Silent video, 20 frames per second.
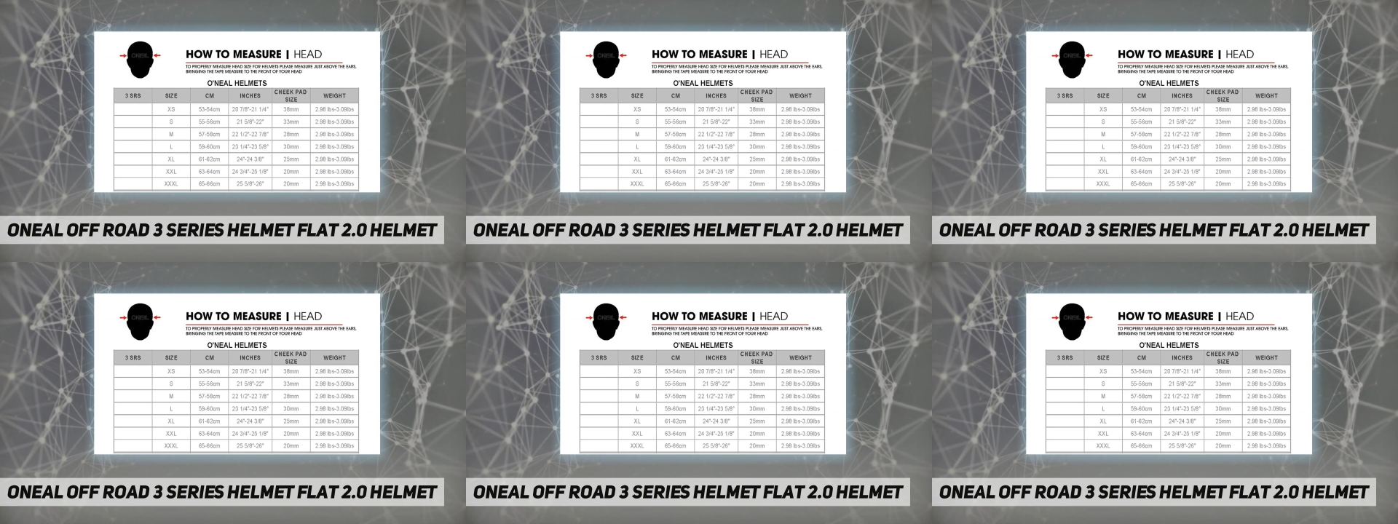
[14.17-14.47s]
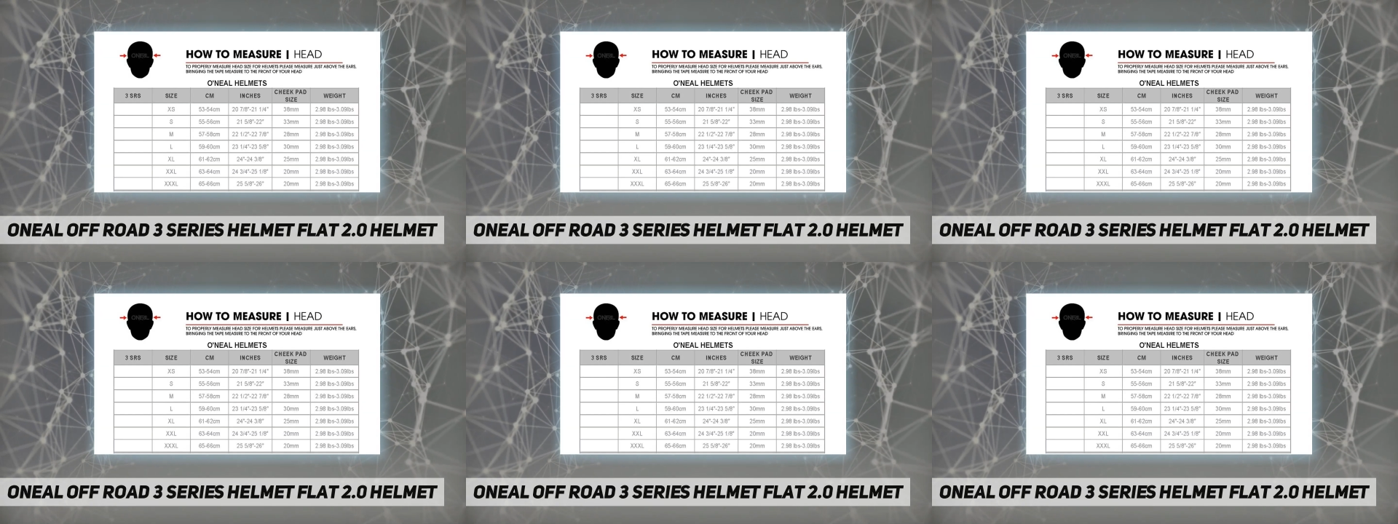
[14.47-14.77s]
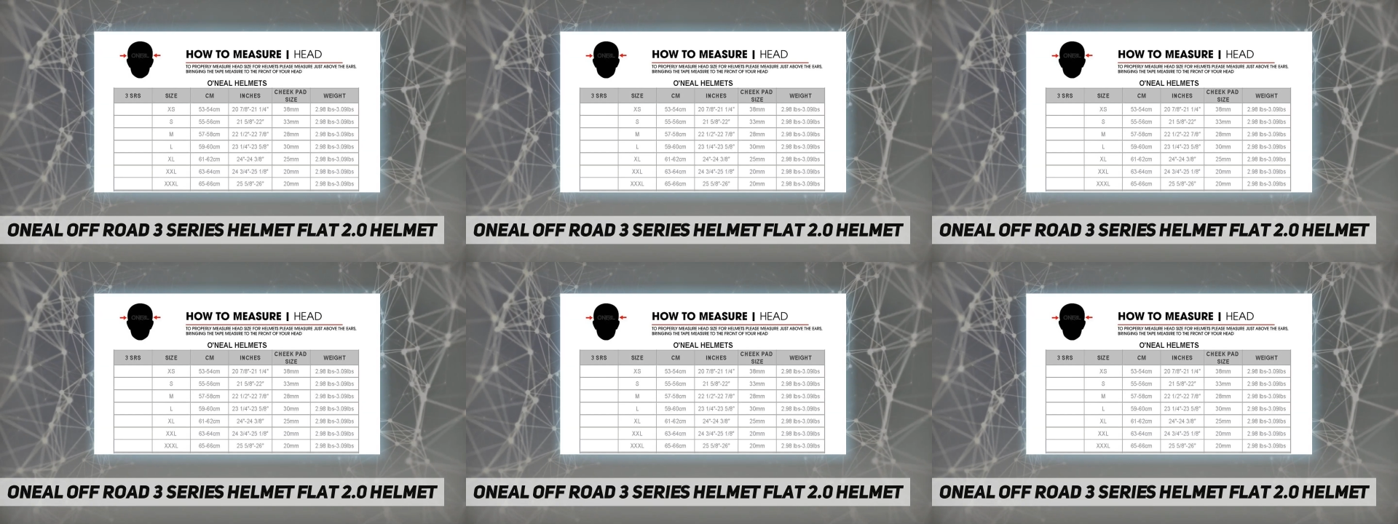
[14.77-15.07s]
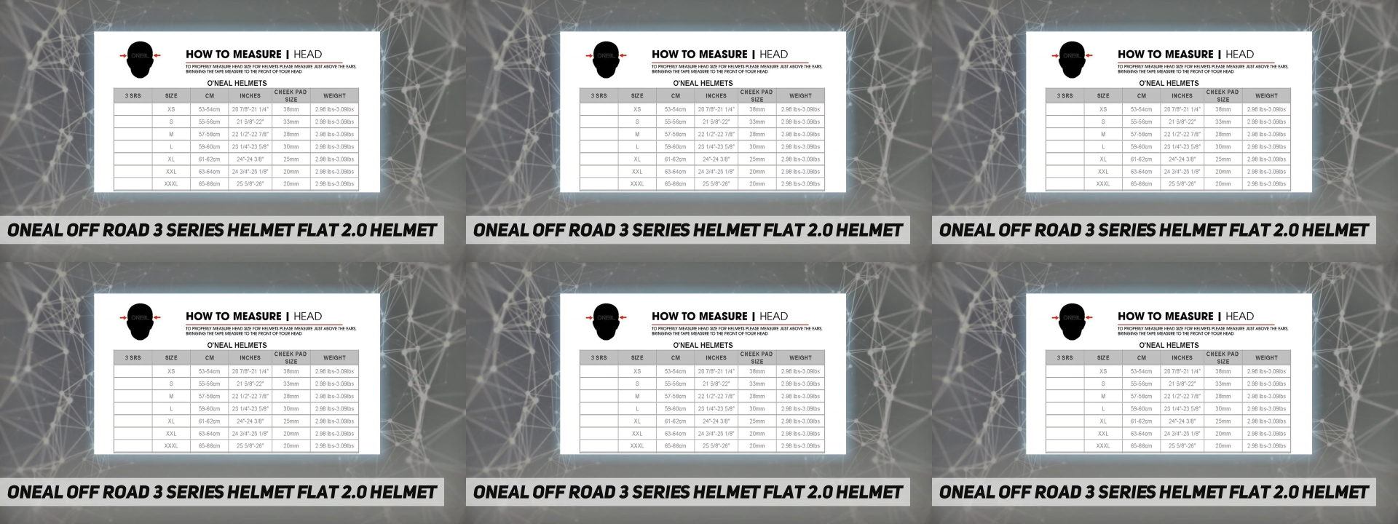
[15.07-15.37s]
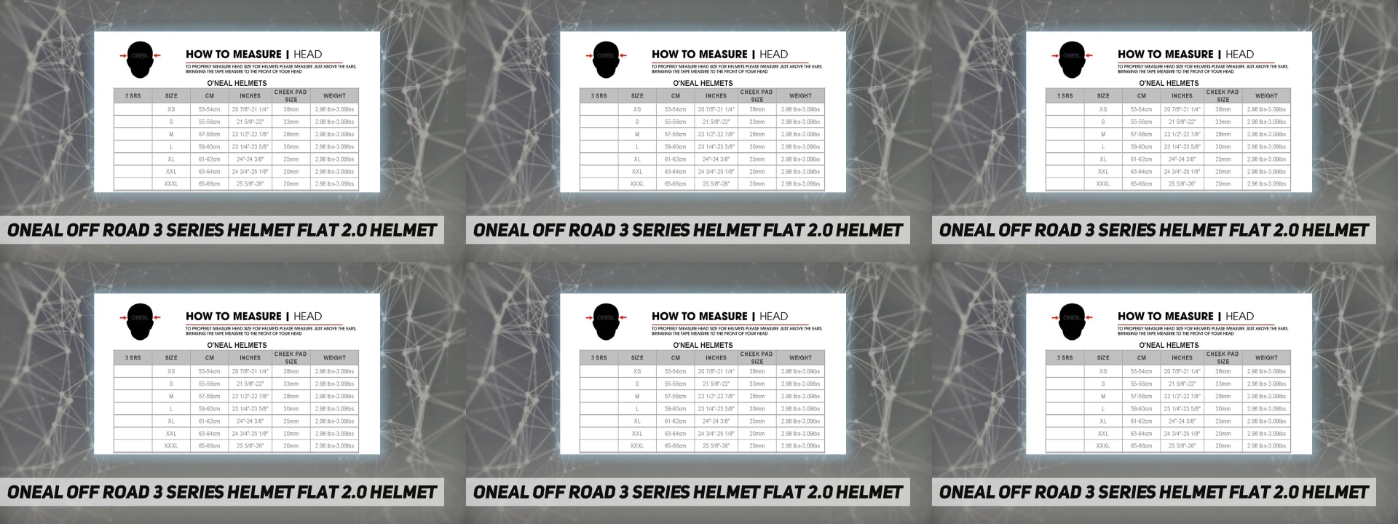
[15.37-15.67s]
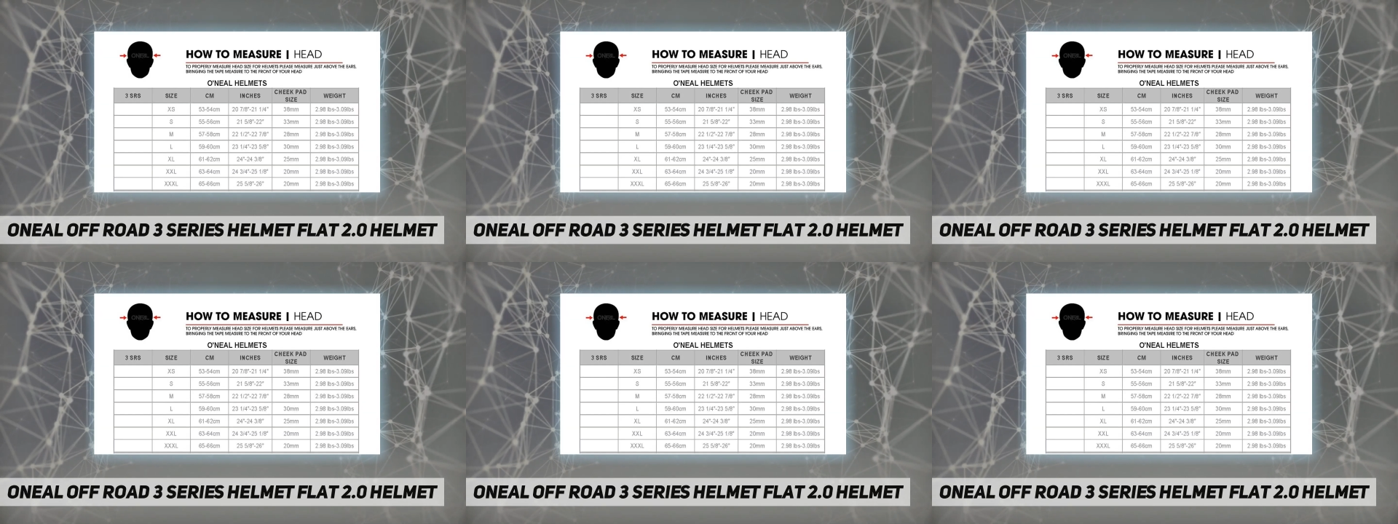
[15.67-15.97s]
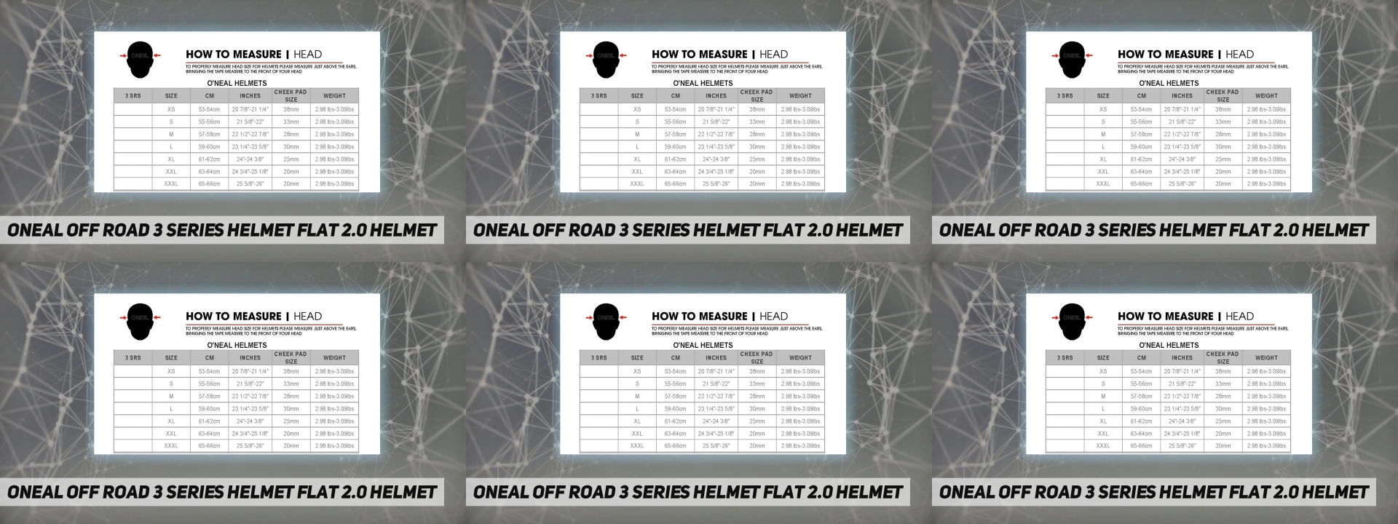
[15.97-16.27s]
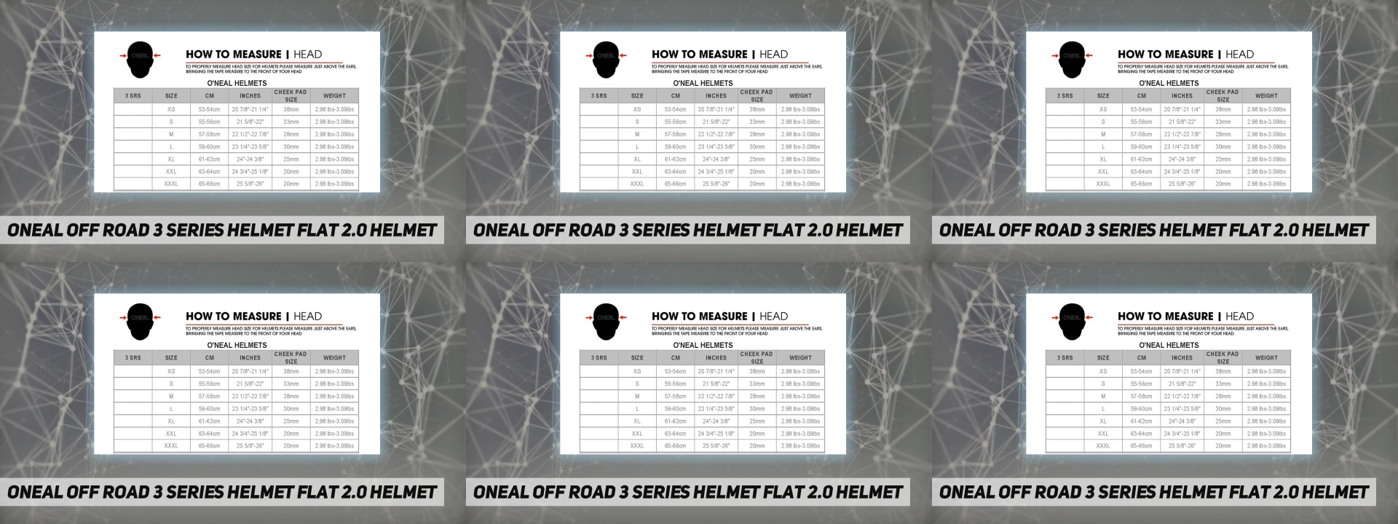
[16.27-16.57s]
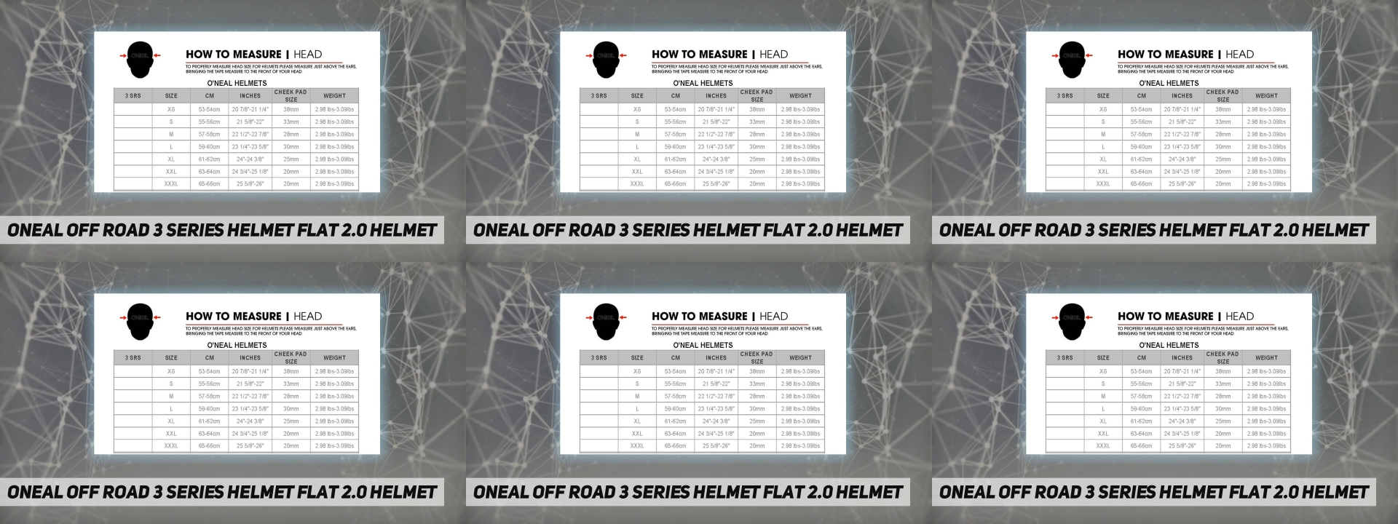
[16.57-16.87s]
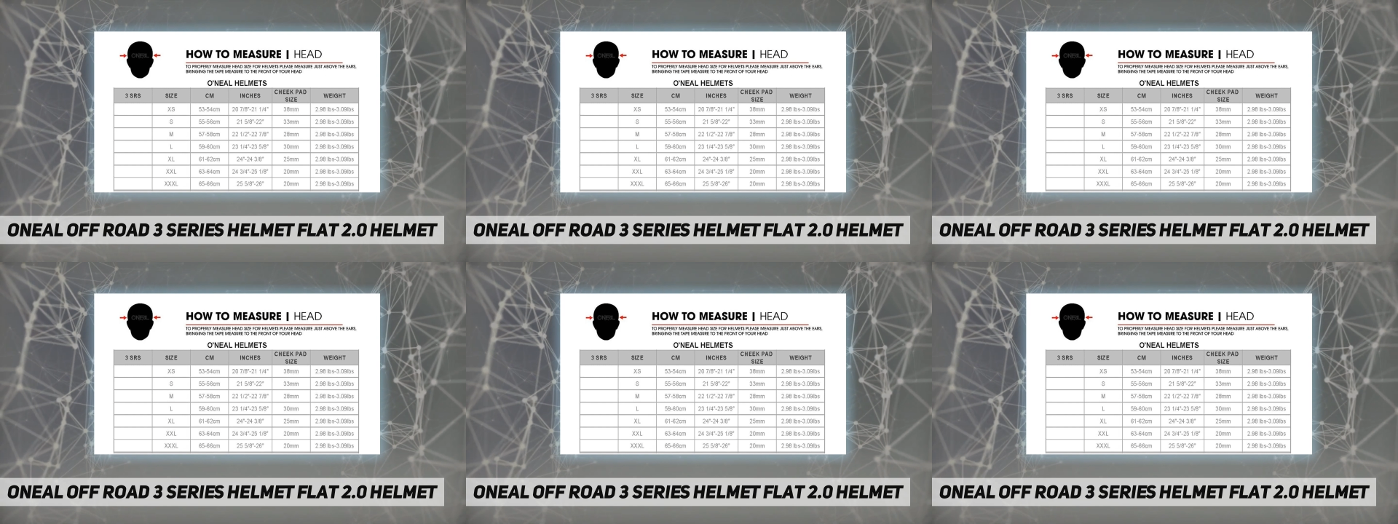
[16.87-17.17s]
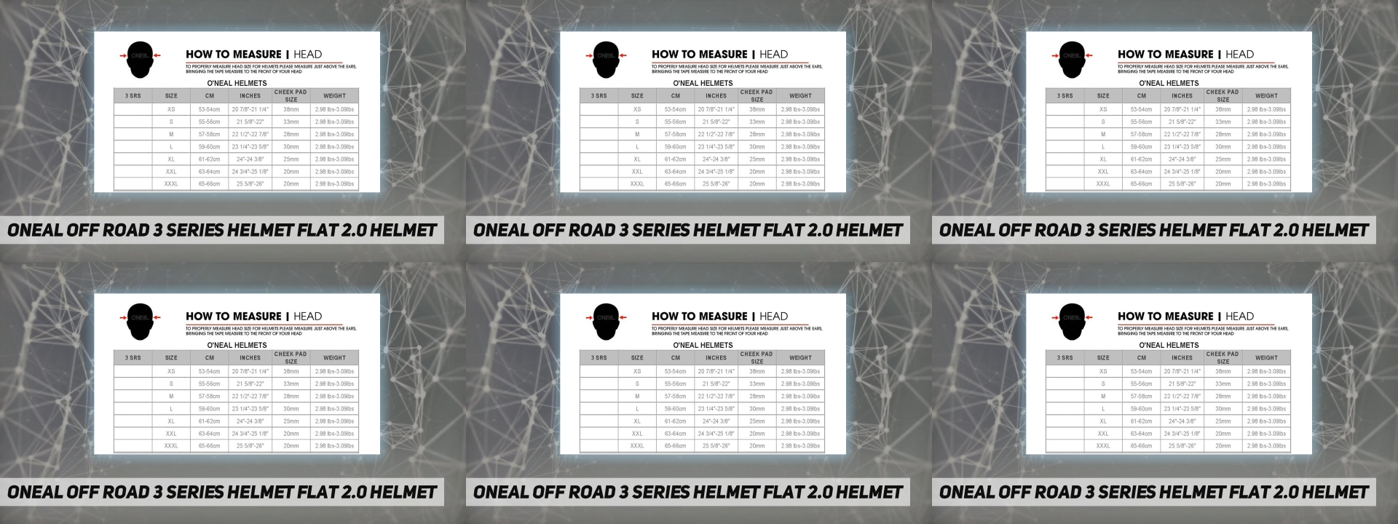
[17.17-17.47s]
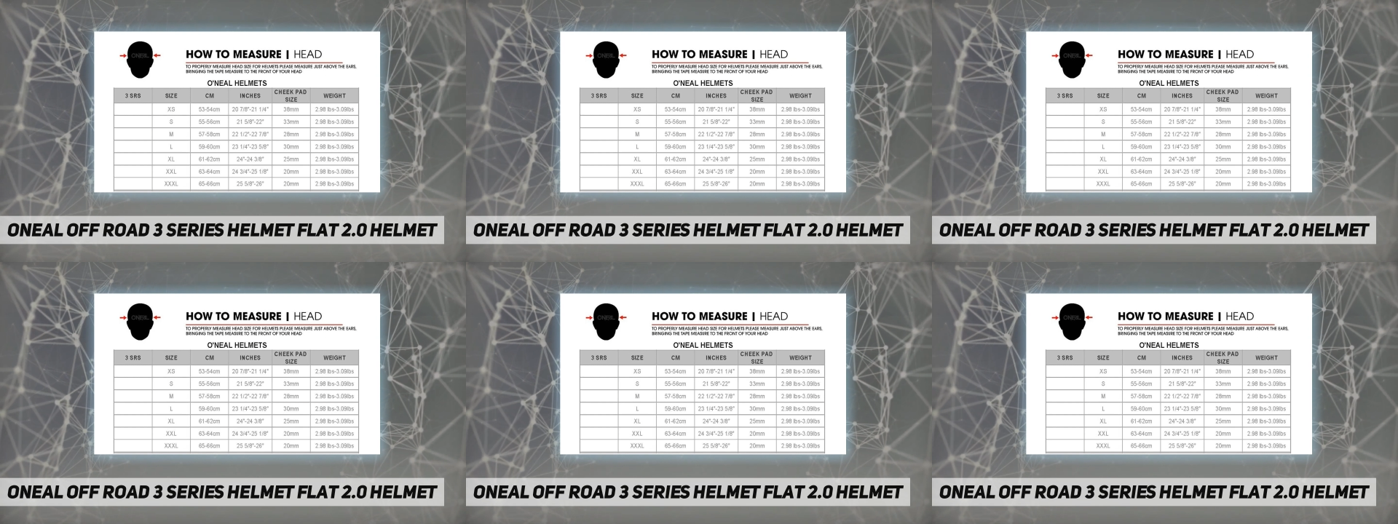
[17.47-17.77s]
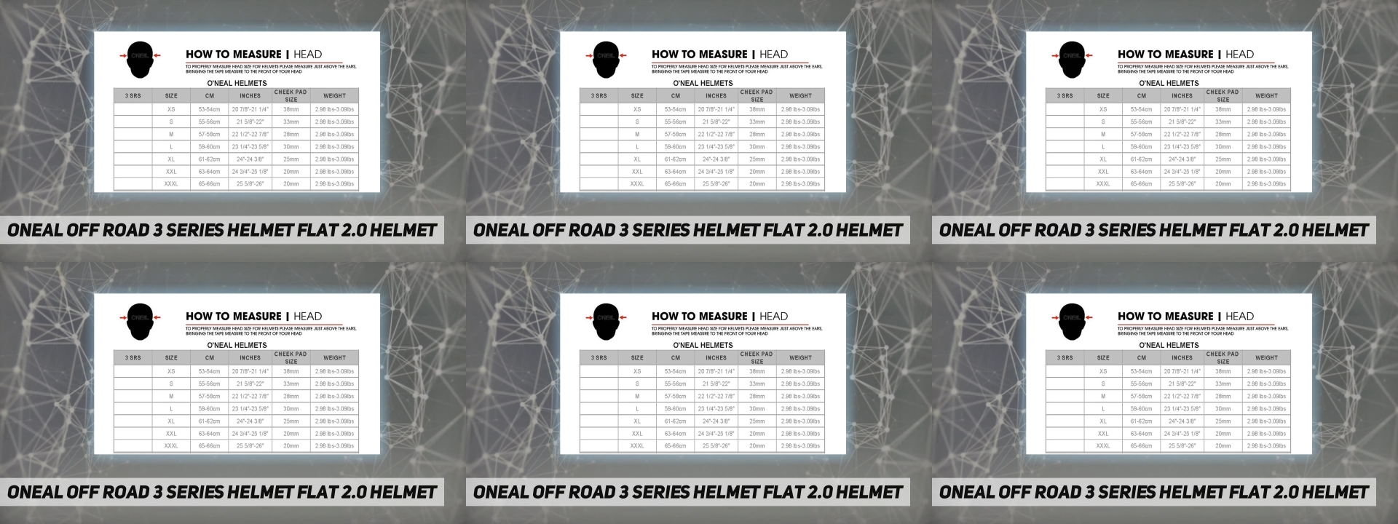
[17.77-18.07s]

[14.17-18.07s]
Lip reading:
Nobody's mouth can be seen.